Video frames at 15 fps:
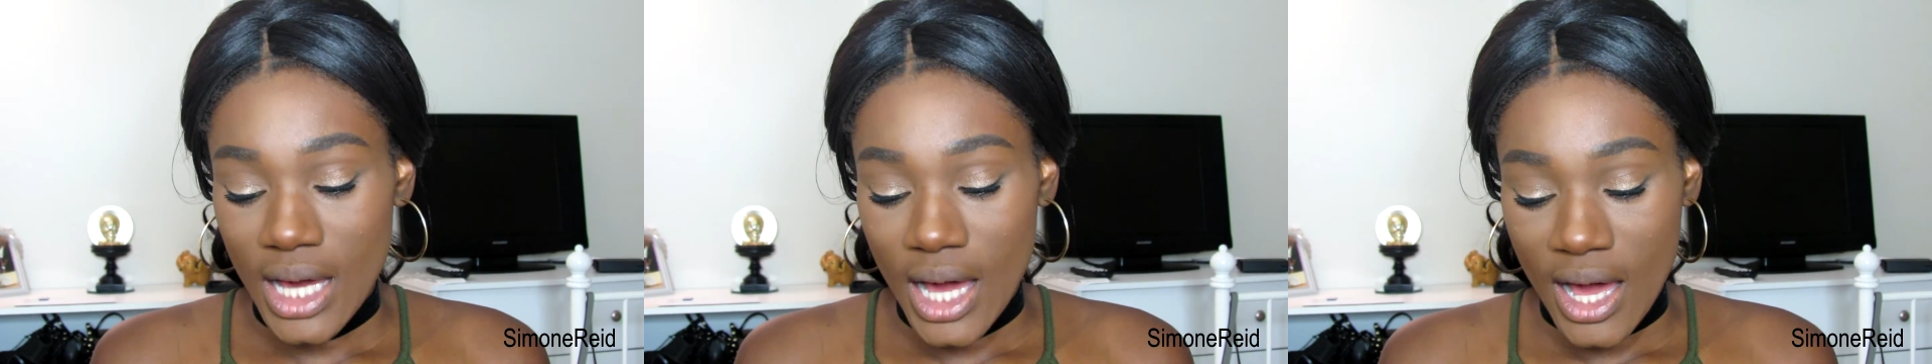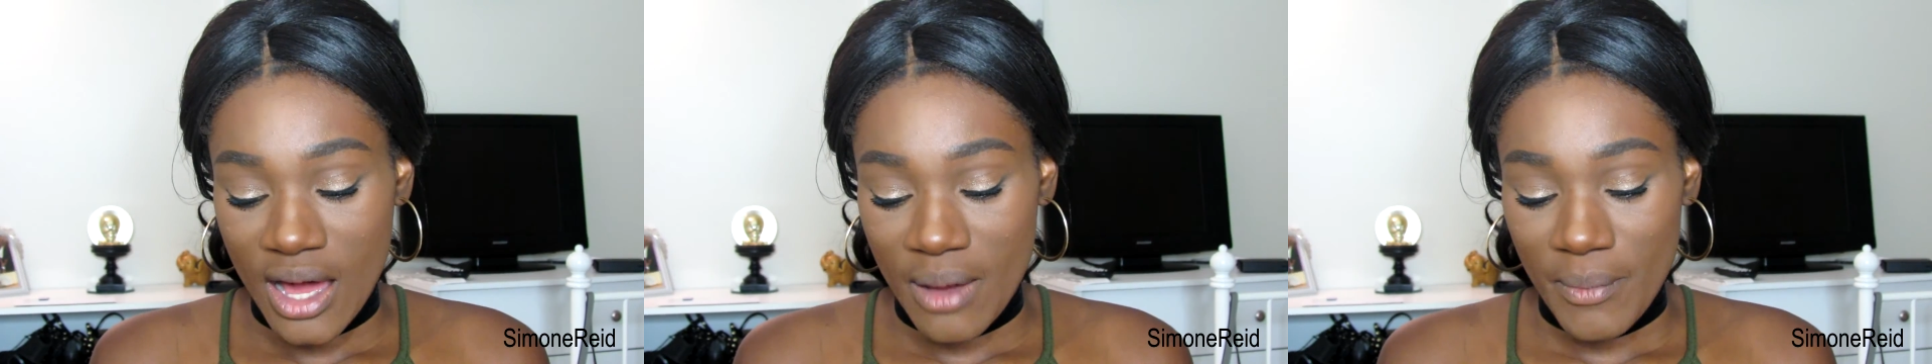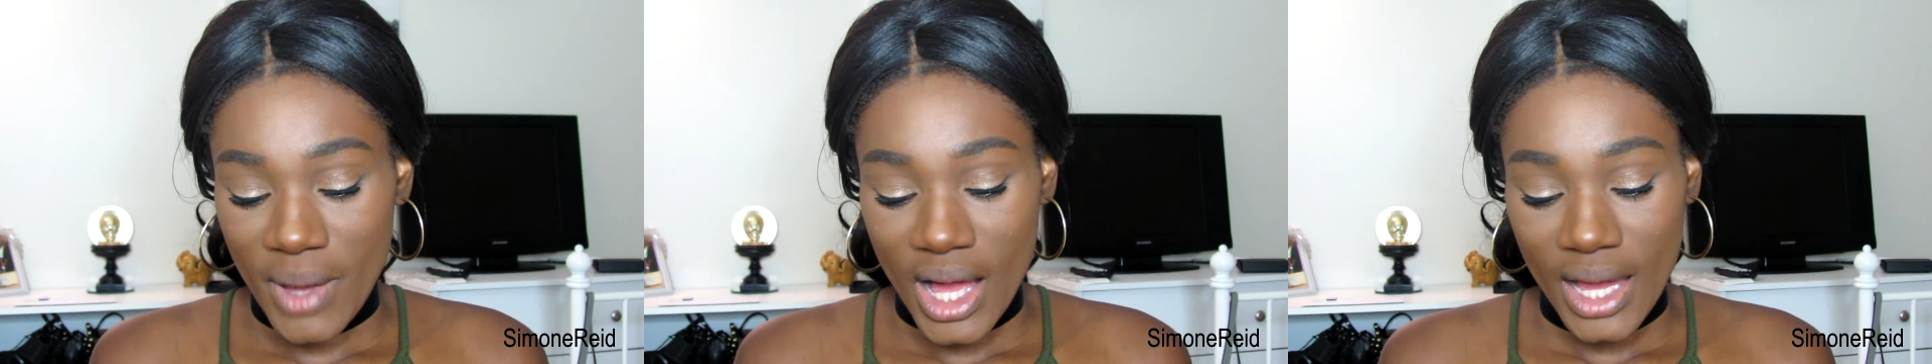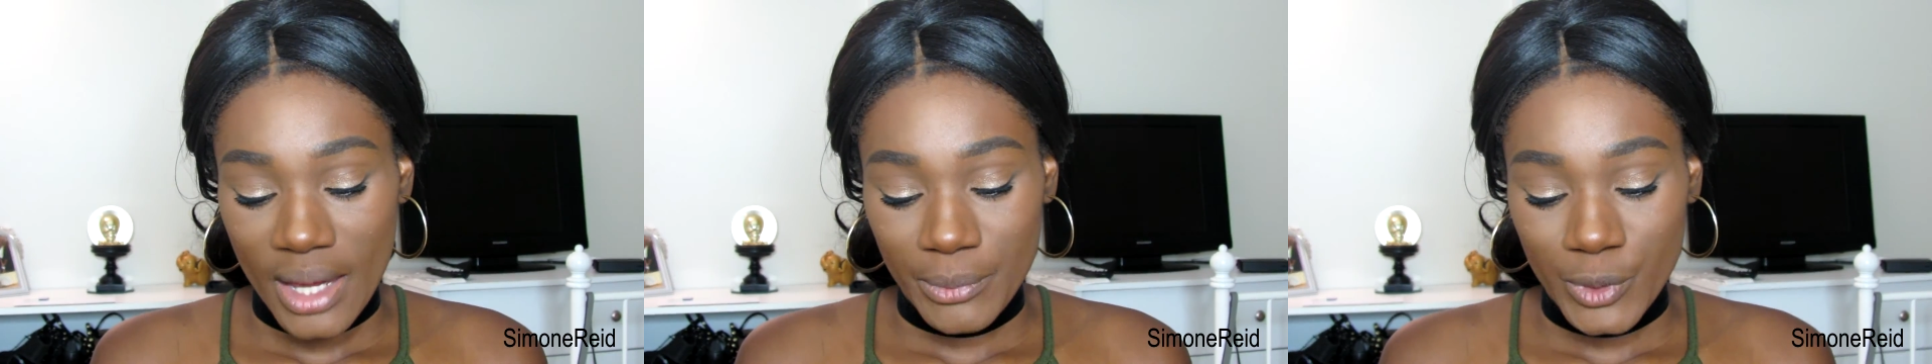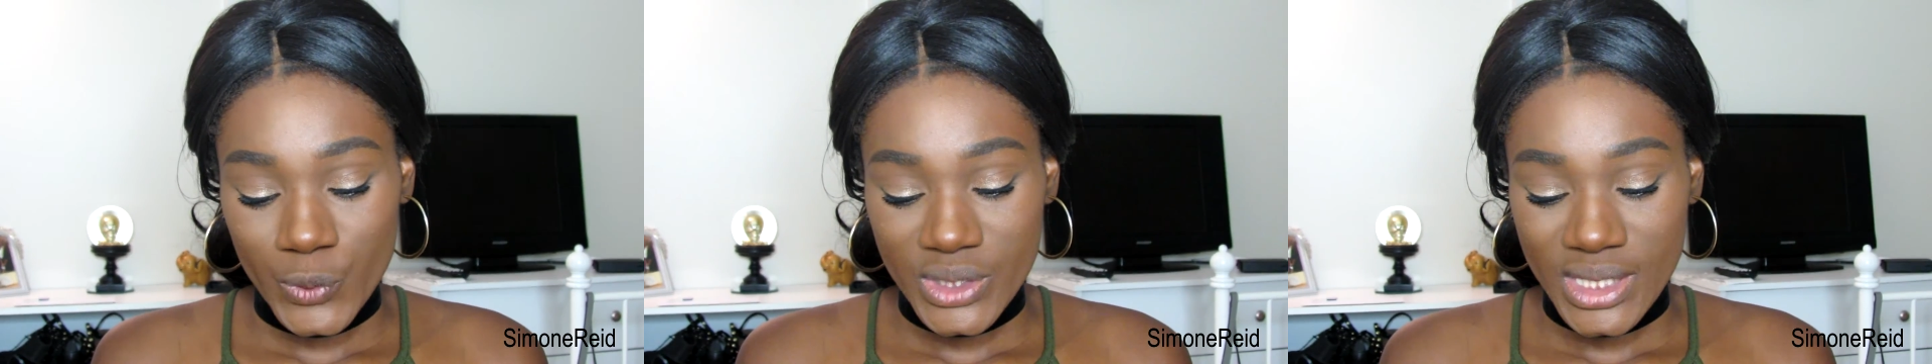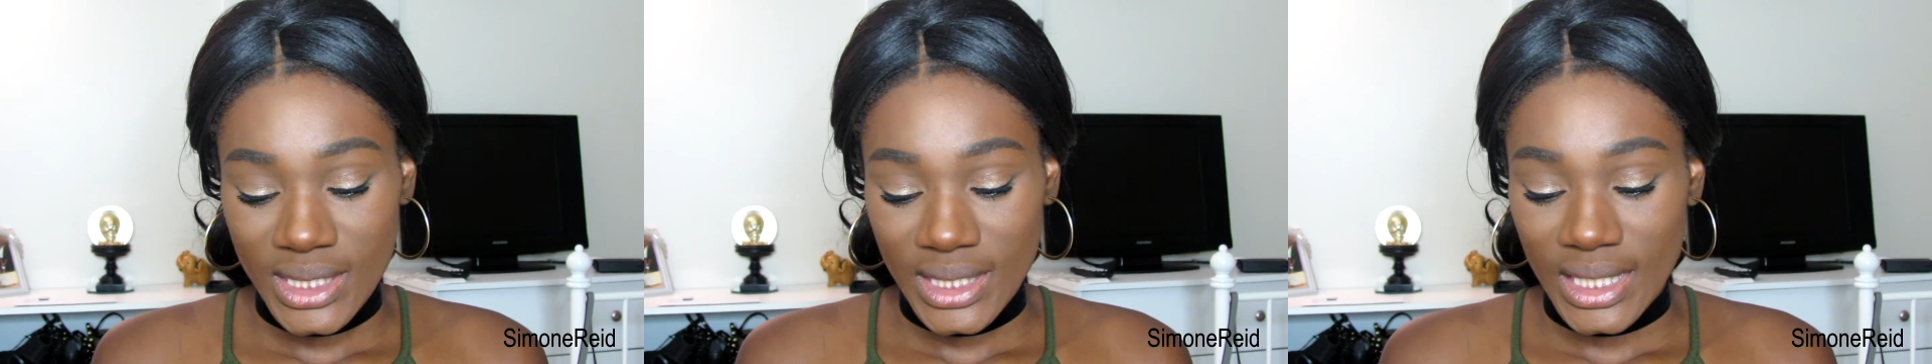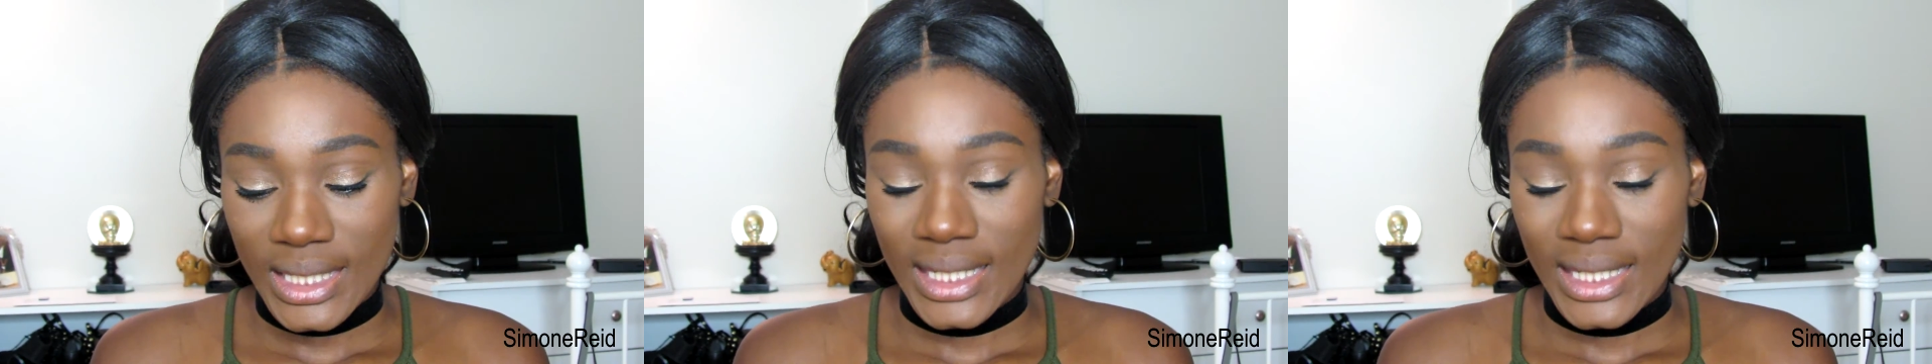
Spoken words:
I'm using the